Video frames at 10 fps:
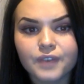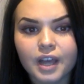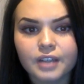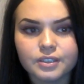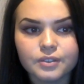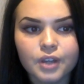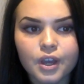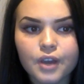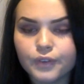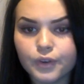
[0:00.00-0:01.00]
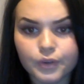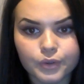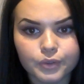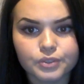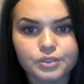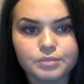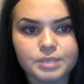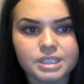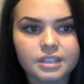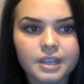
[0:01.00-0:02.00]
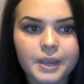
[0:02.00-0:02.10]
value for all customers.